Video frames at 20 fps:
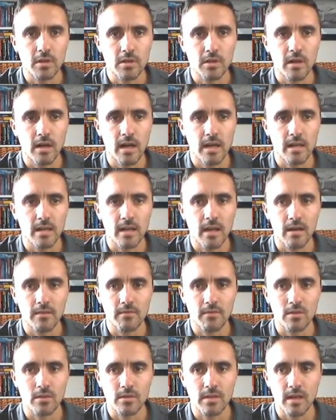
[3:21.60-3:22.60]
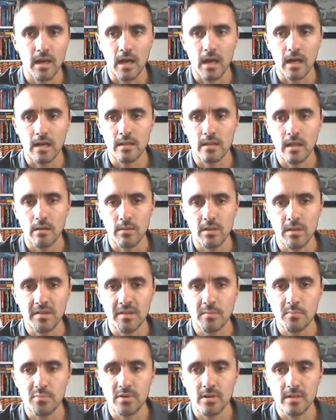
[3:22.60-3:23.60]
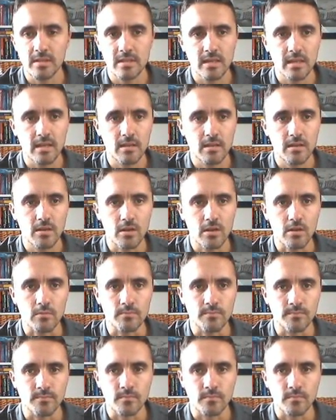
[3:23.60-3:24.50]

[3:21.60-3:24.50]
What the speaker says: going to go ahead and have a look at. Now this is pretty new.